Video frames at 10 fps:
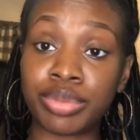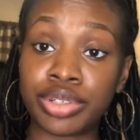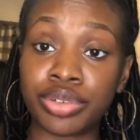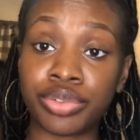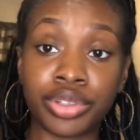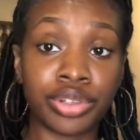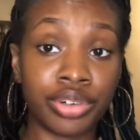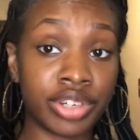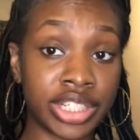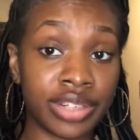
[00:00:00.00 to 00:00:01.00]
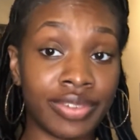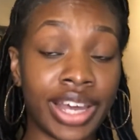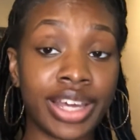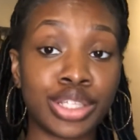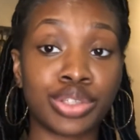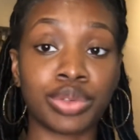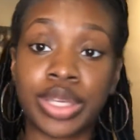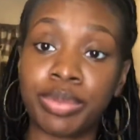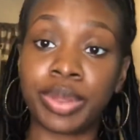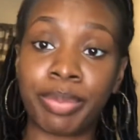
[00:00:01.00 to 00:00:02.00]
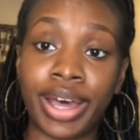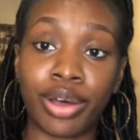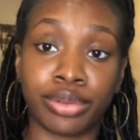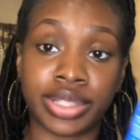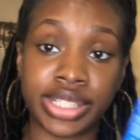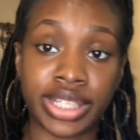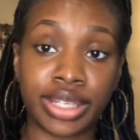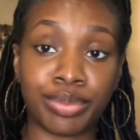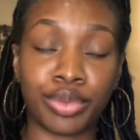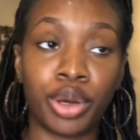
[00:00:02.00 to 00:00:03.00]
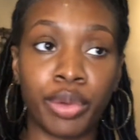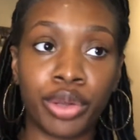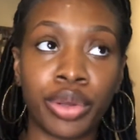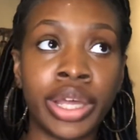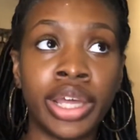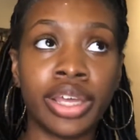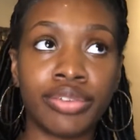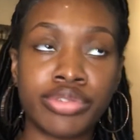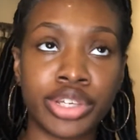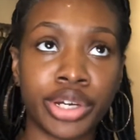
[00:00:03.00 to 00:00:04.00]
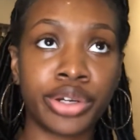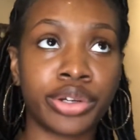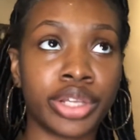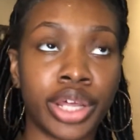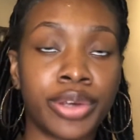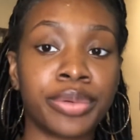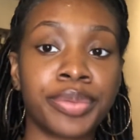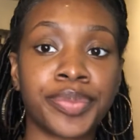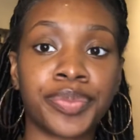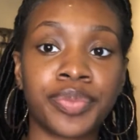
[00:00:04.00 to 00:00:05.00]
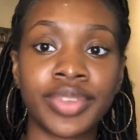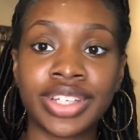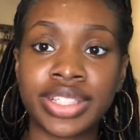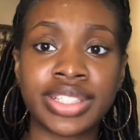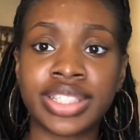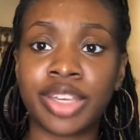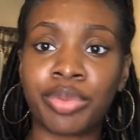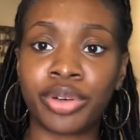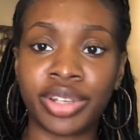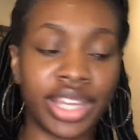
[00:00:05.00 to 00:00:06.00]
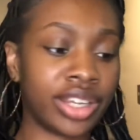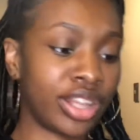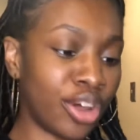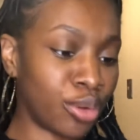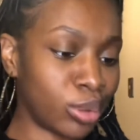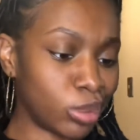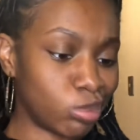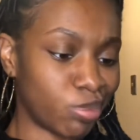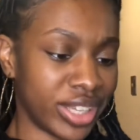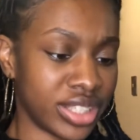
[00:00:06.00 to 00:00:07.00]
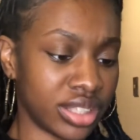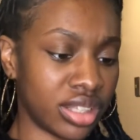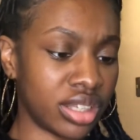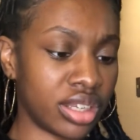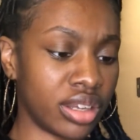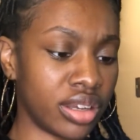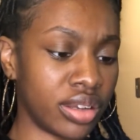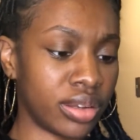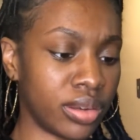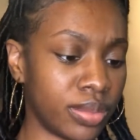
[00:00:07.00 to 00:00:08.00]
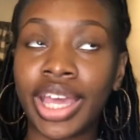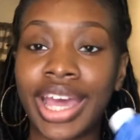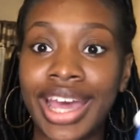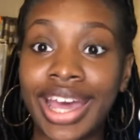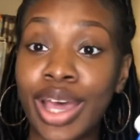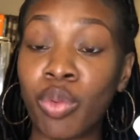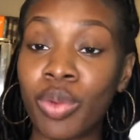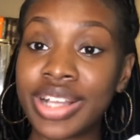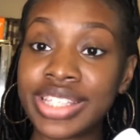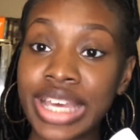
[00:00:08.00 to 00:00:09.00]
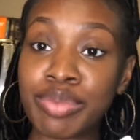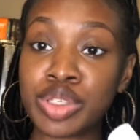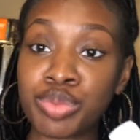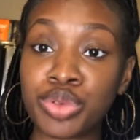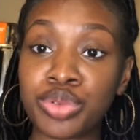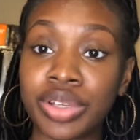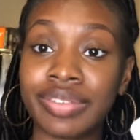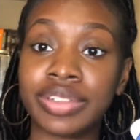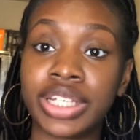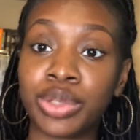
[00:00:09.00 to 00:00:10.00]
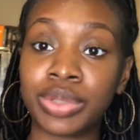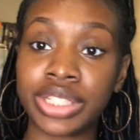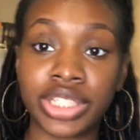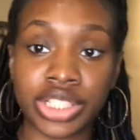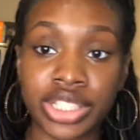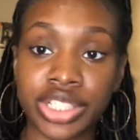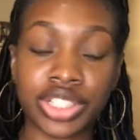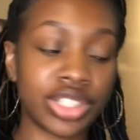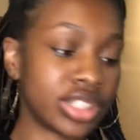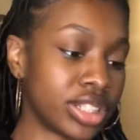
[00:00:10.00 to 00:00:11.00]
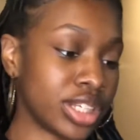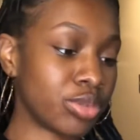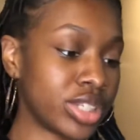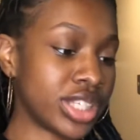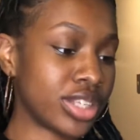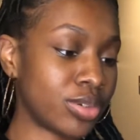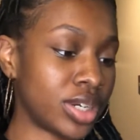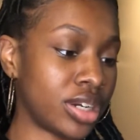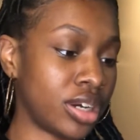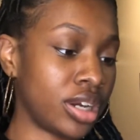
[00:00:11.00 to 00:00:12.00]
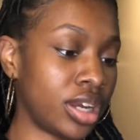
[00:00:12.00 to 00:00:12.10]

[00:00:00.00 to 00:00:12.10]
for the duration of dyeing. So keep the pot on the same, well, if you turn it on low, just keep it on that low, basically. Add 1 tablespoon of liquid dish detergent. That's what it says on here.